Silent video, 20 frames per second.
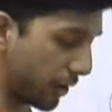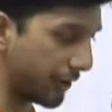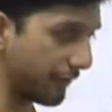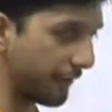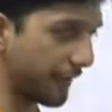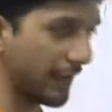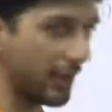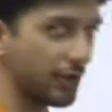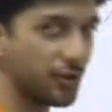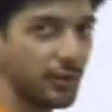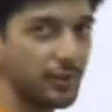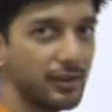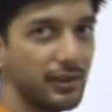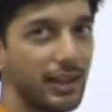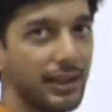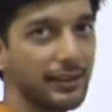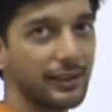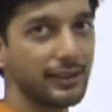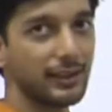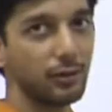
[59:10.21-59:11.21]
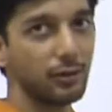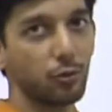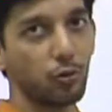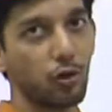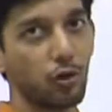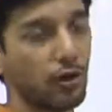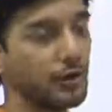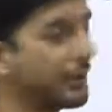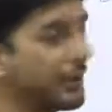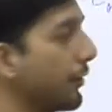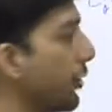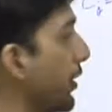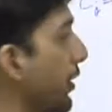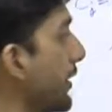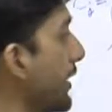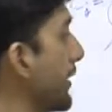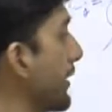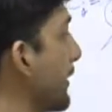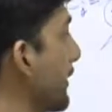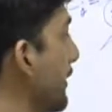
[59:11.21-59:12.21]
modification, and it will go on and
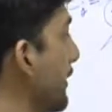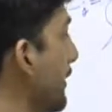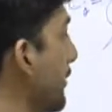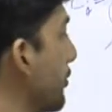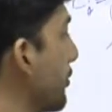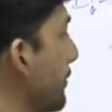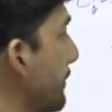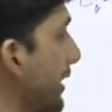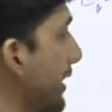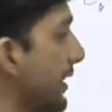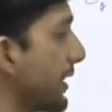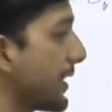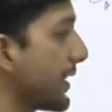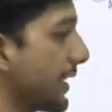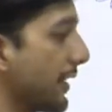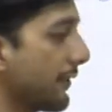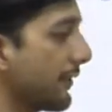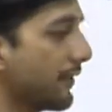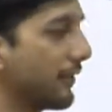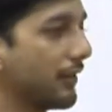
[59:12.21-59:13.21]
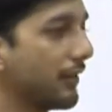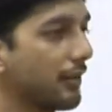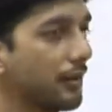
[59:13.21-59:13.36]
on, it will repeat itself.